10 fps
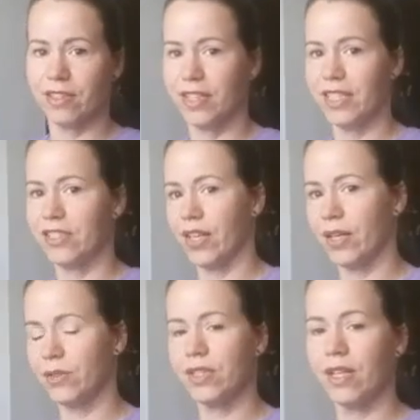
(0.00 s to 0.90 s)
are each
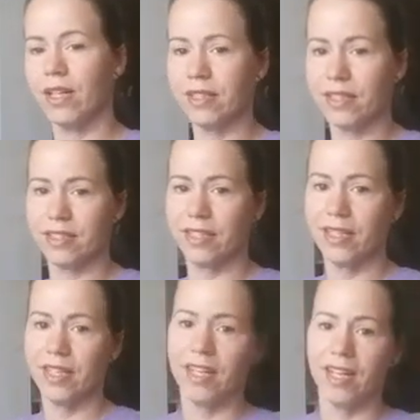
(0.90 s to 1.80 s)

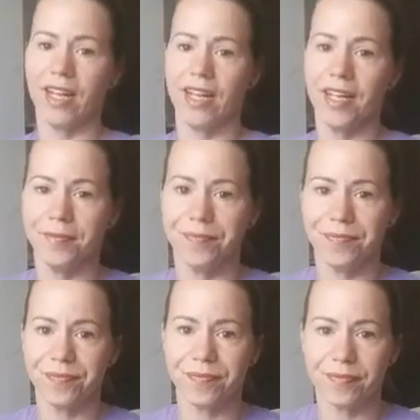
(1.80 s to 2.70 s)
$1,000.